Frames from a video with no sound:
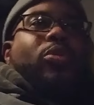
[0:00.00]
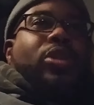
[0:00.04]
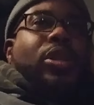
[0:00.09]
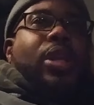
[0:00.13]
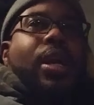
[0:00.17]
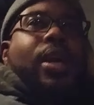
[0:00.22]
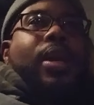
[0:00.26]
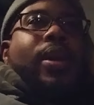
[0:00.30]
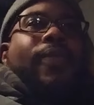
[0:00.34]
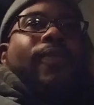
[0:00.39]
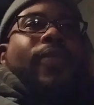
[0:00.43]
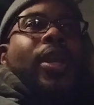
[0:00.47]

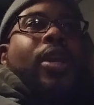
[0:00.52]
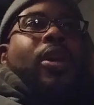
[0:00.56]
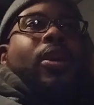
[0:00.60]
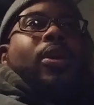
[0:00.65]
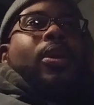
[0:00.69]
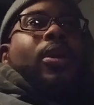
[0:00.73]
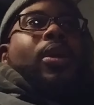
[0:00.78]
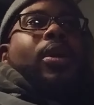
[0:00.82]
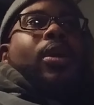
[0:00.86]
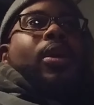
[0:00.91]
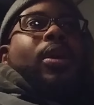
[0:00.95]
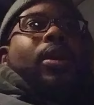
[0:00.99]
saying,
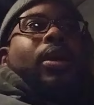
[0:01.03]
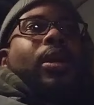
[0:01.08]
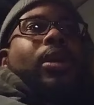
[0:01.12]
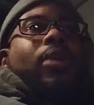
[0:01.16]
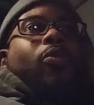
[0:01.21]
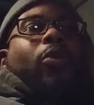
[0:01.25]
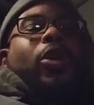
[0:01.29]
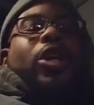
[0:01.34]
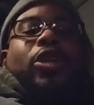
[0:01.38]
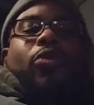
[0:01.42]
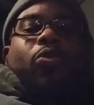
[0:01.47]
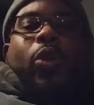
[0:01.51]

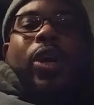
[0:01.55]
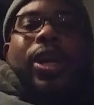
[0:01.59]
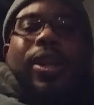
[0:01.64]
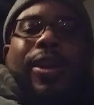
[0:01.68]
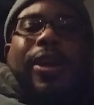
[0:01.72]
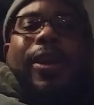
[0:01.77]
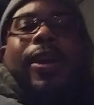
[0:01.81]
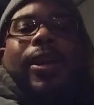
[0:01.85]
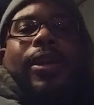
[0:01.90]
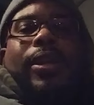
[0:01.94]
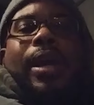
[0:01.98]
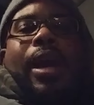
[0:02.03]
we
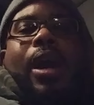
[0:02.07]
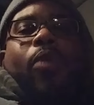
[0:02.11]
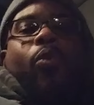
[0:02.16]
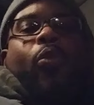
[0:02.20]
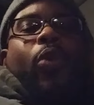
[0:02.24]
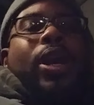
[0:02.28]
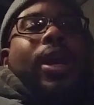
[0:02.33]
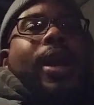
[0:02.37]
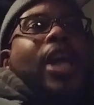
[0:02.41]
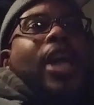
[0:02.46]
need that. We